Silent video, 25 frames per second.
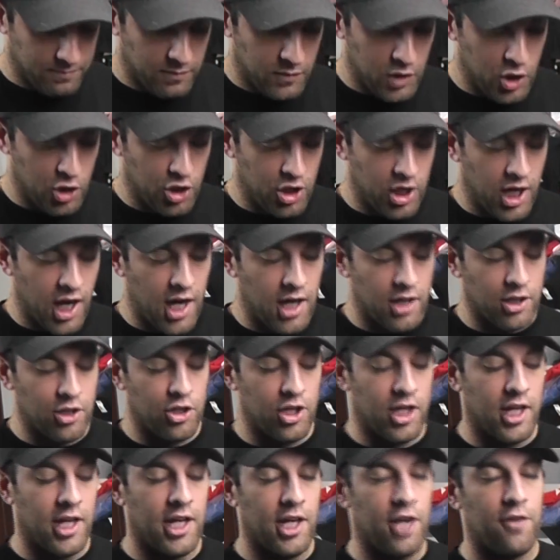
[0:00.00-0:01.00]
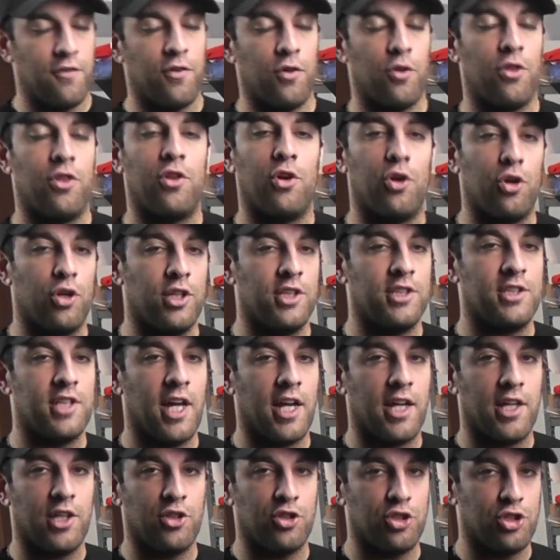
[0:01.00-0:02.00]
you're not going to hit it for 30
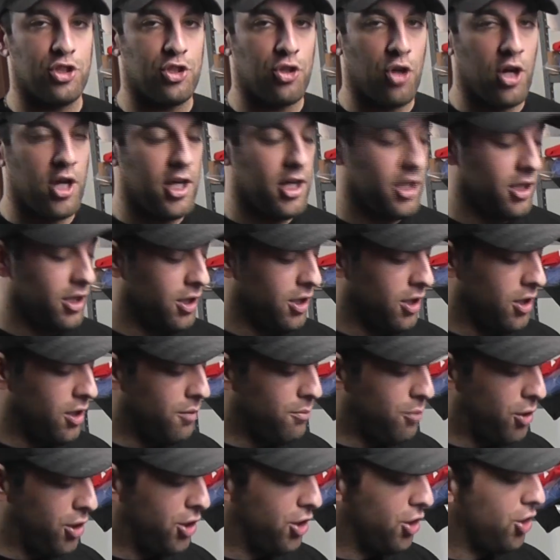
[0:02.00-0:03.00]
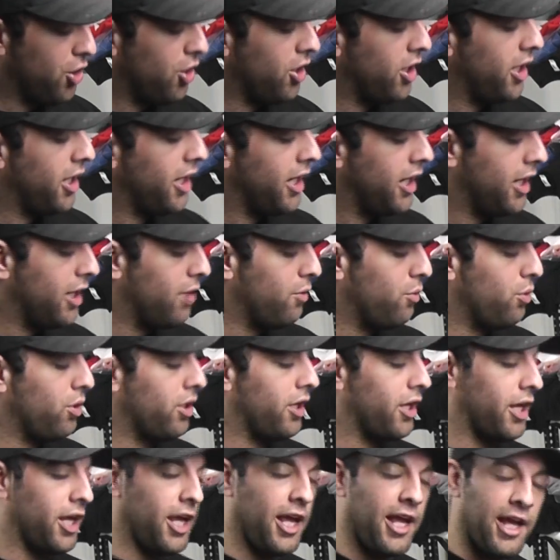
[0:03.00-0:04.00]
seconds straight, but you're going to hit it
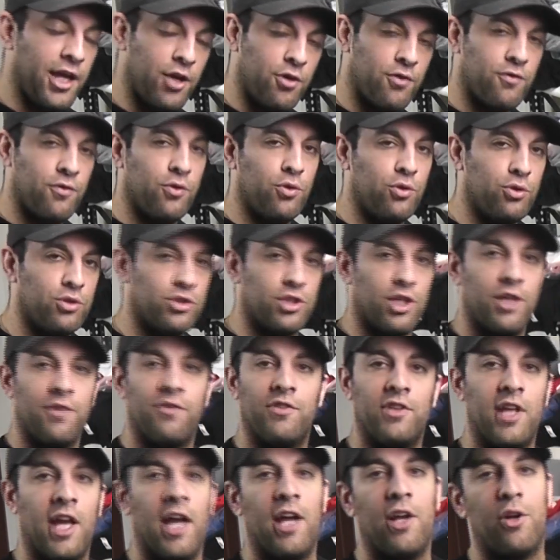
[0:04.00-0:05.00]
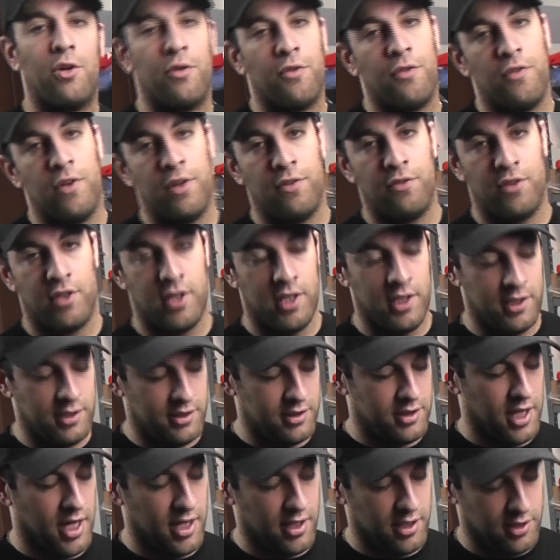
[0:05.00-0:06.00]
with intervals of 10 or 15
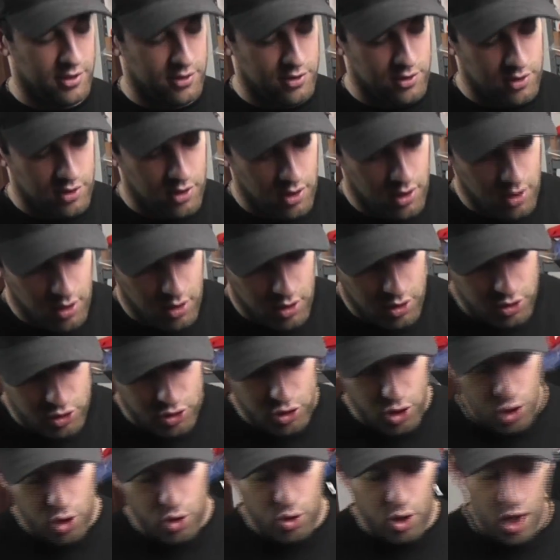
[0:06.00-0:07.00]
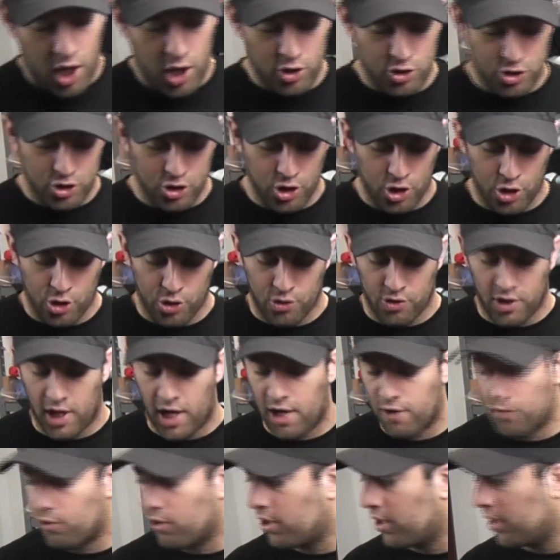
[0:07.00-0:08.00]
seconds. So I'll show you
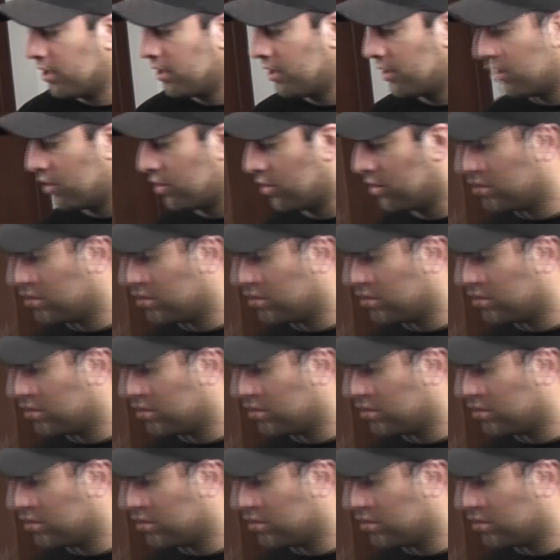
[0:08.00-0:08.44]
that right here.